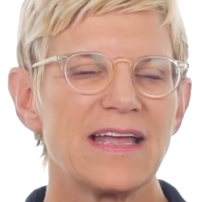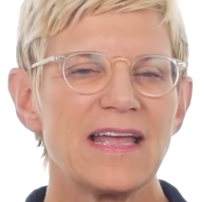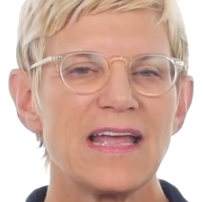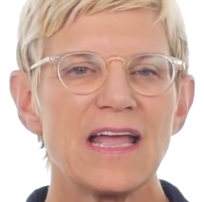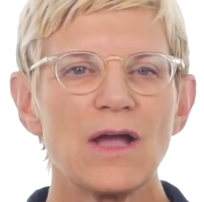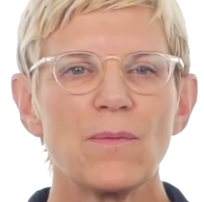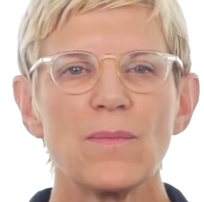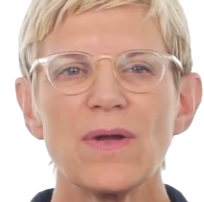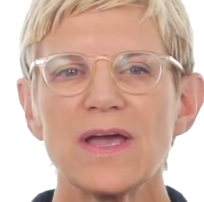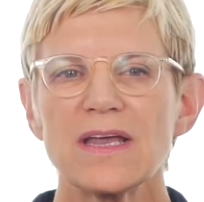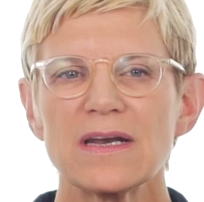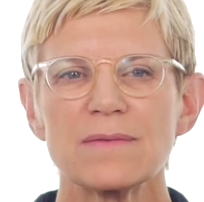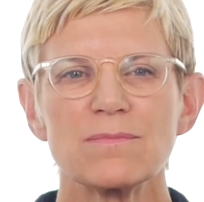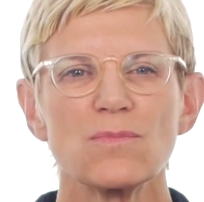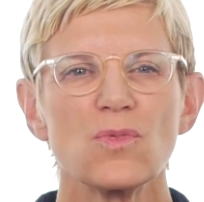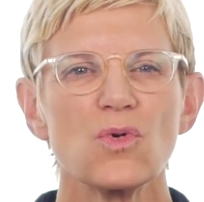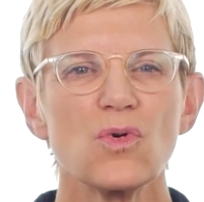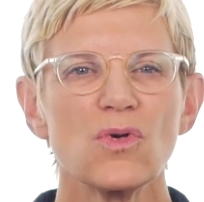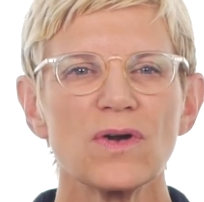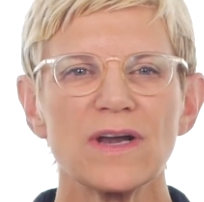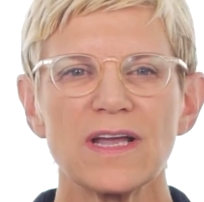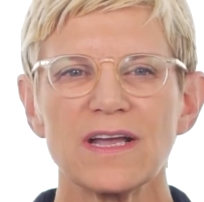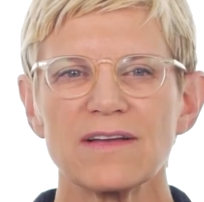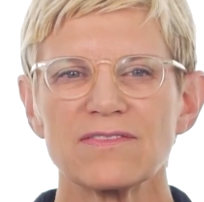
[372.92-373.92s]
And we had a
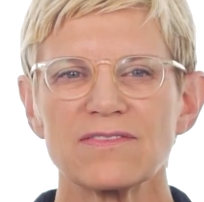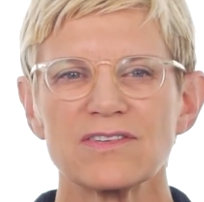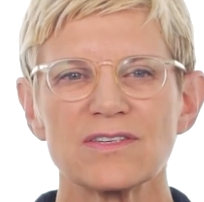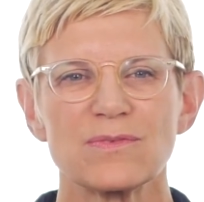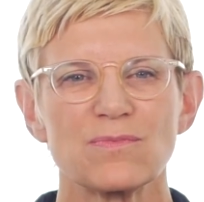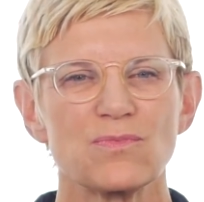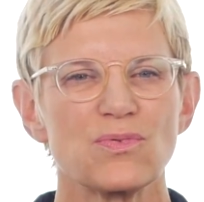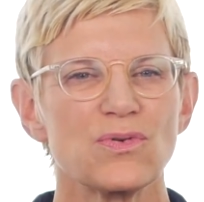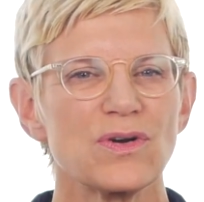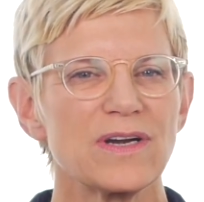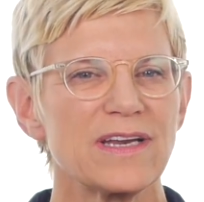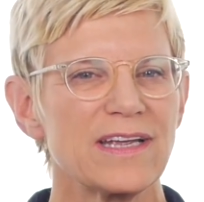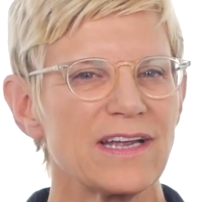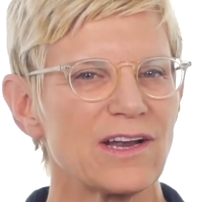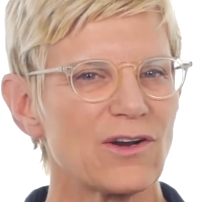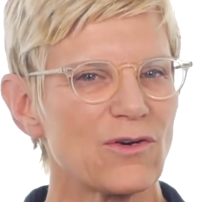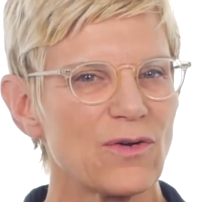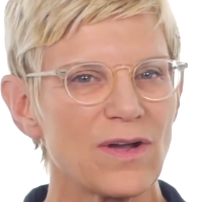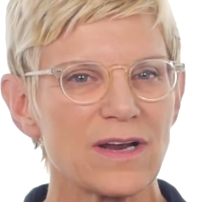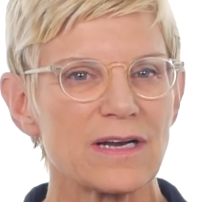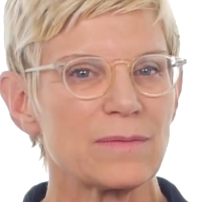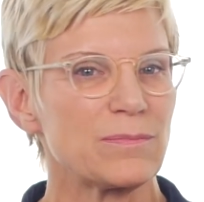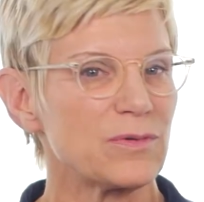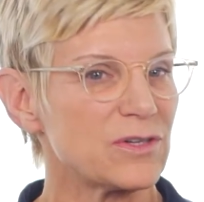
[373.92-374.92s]
morning of some pretty
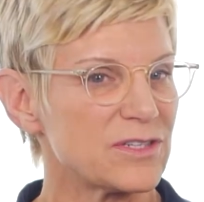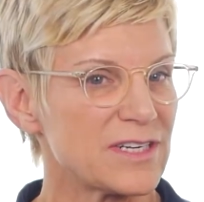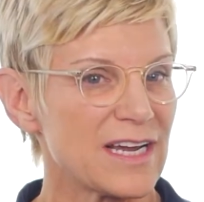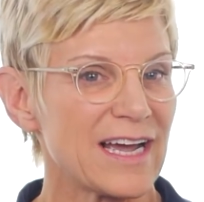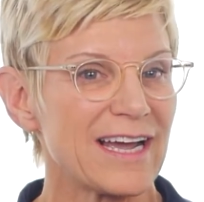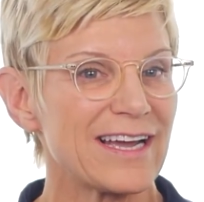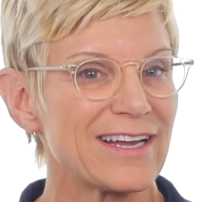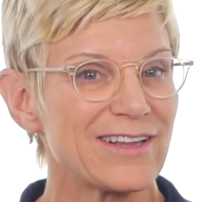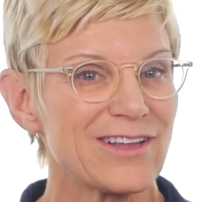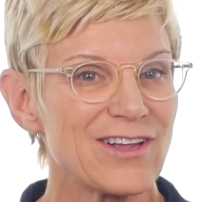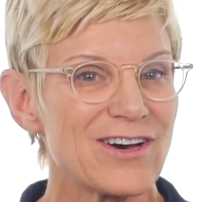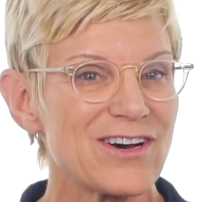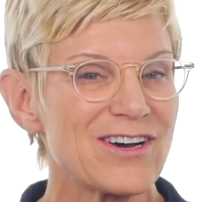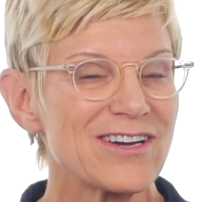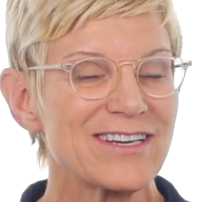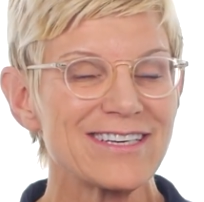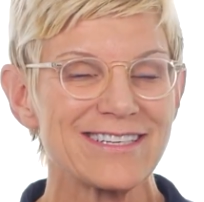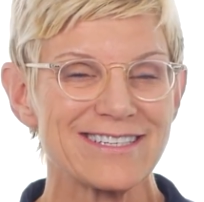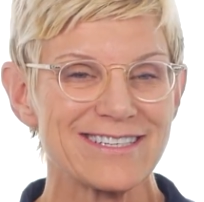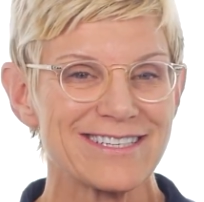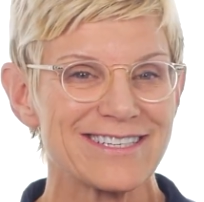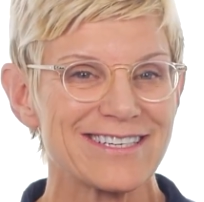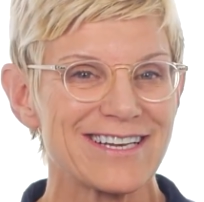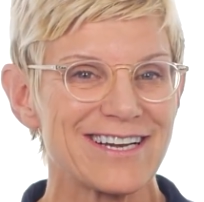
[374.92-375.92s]
incredible dialogue and
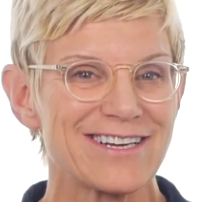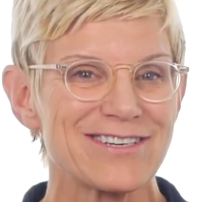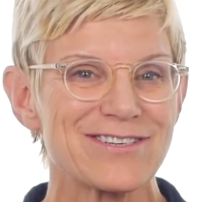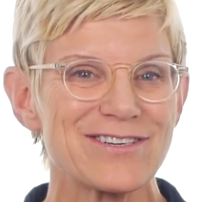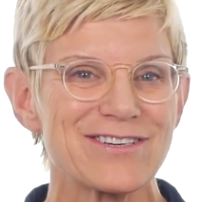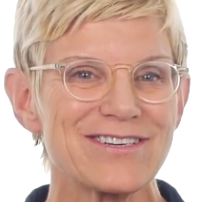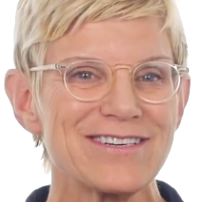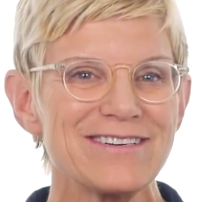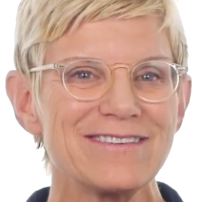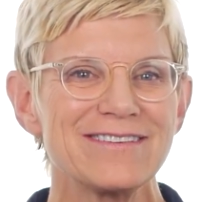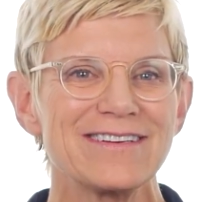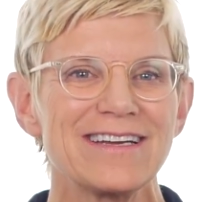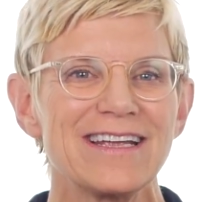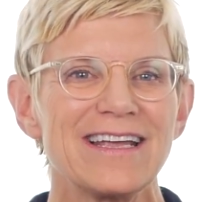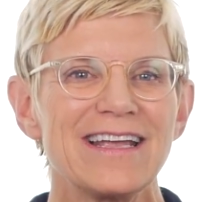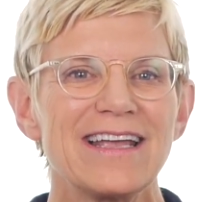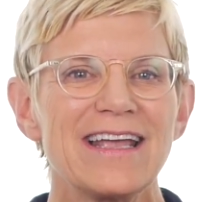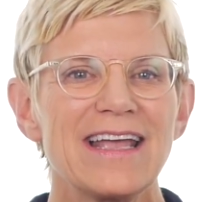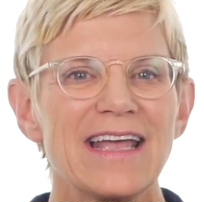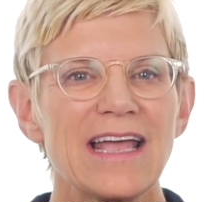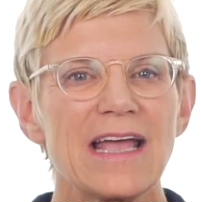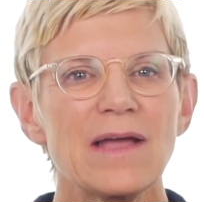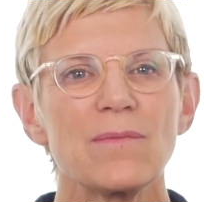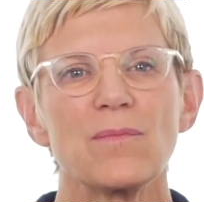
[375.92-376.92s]
discussion,
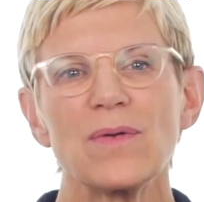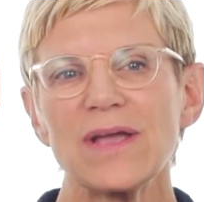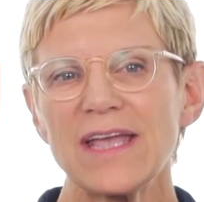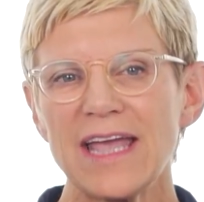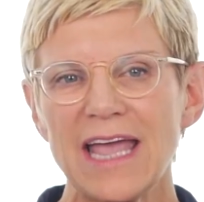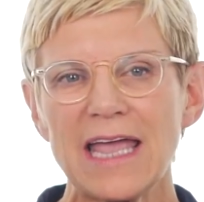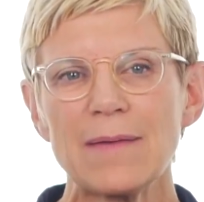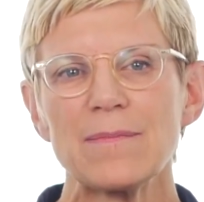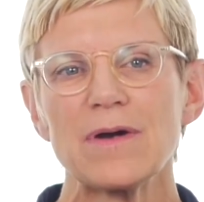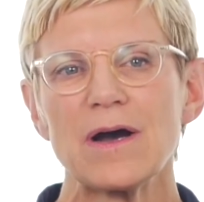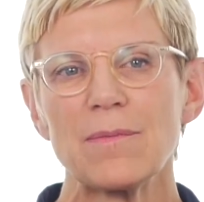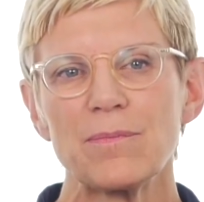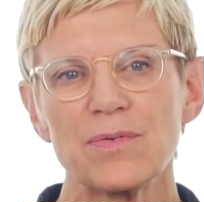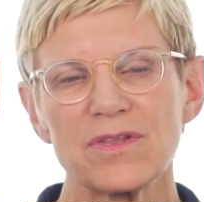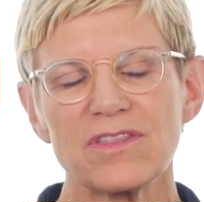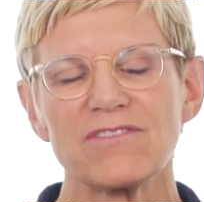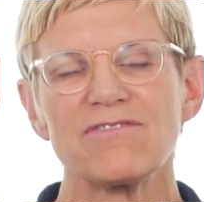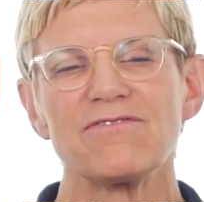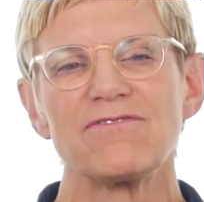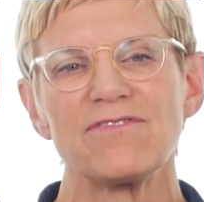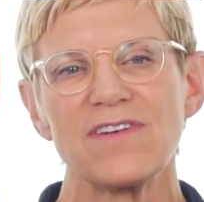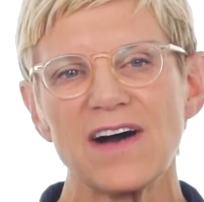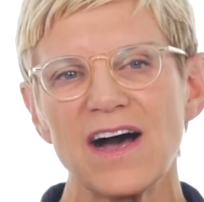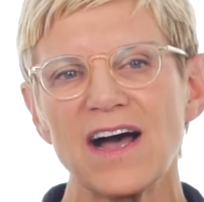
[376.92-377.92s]
and we came up with the
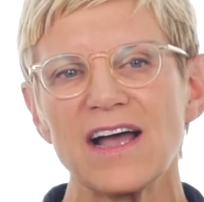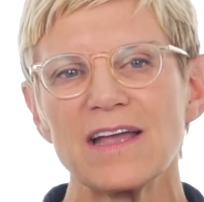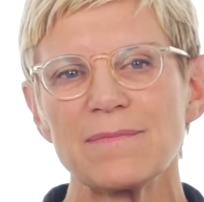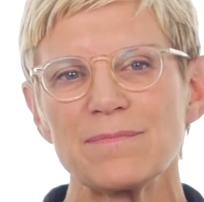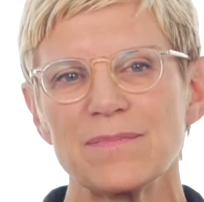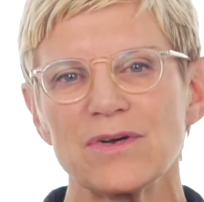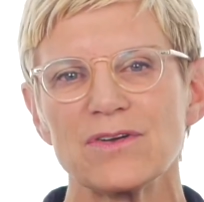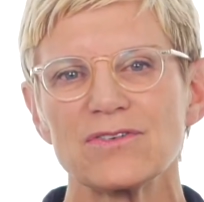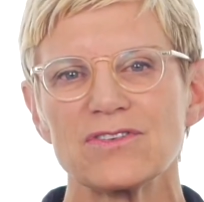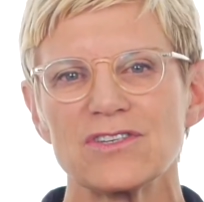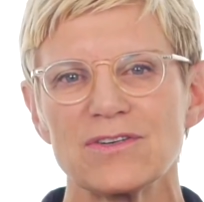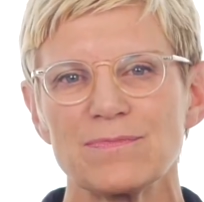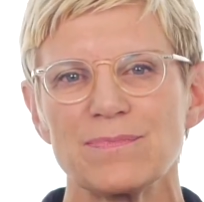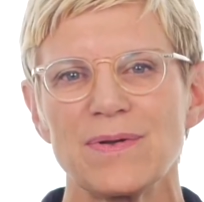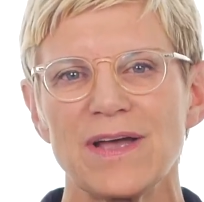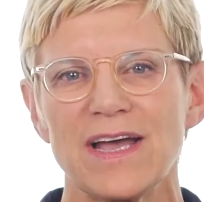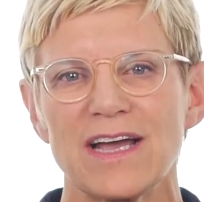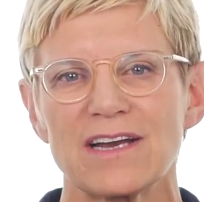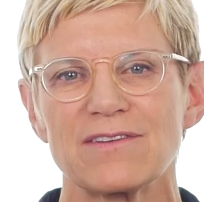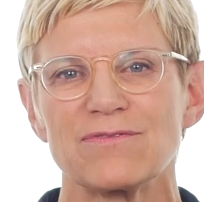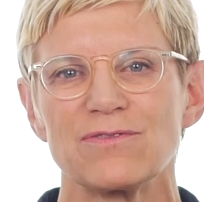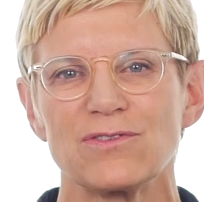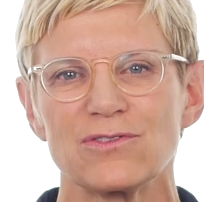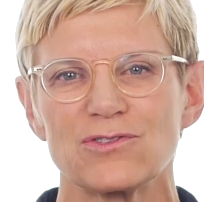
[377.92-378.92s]
5 most
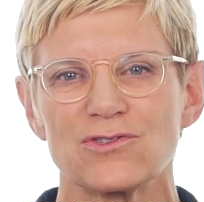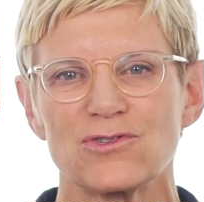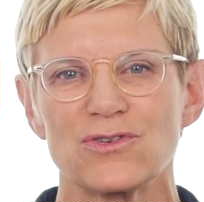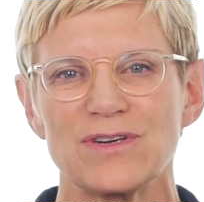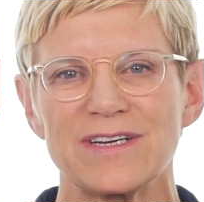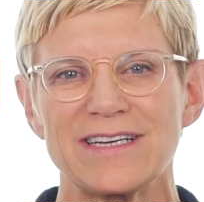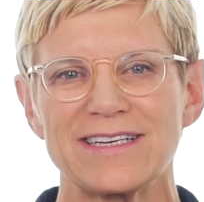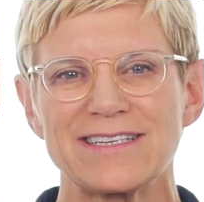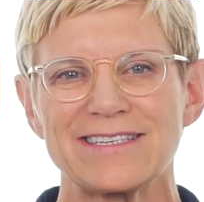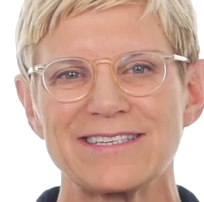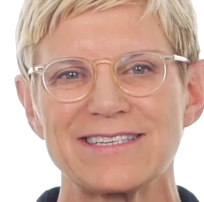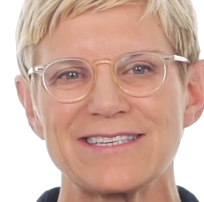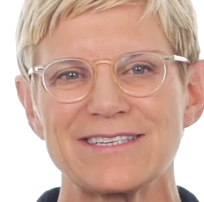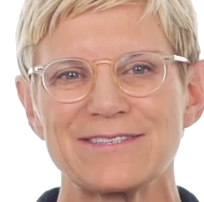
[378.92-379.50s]
impactful trends.